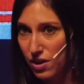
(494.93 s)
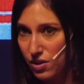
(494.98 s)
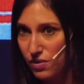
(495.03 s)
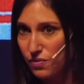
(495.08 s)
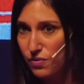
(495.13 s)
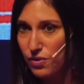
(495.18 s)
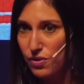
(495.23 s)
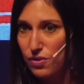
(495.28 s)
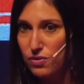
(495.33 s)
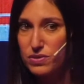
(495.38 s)

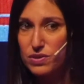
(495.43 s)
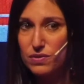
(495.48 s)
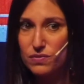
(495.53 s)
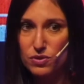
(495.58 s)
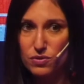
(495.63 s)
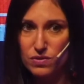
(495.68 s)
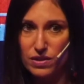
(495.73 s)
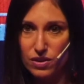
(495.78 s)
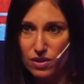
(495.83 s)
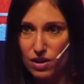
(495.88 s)
For those of
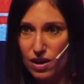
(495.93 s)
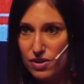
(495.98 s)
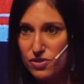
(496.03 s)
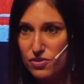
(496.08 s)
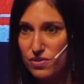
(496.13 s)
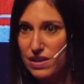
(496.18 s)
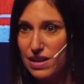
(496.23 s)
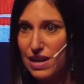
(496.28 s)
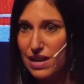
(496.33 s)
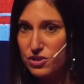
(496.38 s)
you that are under
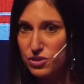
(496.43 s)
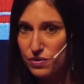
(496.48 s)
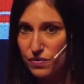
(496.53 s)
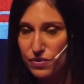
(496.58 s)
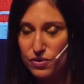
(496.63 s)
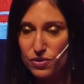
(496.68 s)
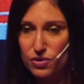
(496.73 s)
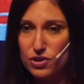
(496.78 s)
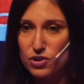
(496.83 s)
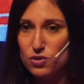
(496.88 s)
the age of
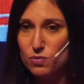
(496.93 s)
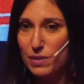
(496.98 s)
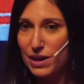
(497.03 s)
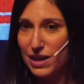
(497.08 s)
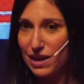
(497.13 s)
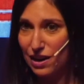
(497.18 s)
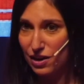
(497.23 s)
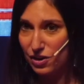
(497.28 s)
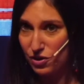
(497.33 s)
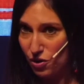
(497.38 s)
30, you may
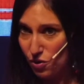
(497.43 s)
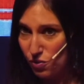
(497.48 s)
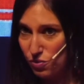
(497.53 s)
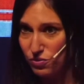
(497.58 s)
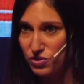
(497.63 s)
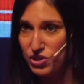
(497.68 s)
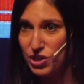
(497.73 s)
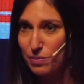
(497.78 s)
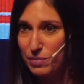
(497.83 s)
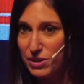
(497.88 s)
not know who
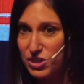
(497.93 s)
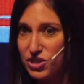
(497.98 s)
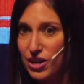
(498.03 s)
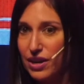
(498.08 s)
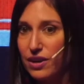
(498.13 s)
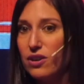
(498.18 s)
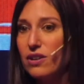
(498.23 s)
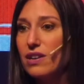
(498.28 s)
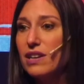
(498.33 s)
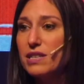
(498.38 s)
Chubby
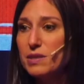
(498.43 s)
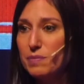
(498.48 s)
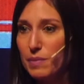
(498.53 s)
Checker is,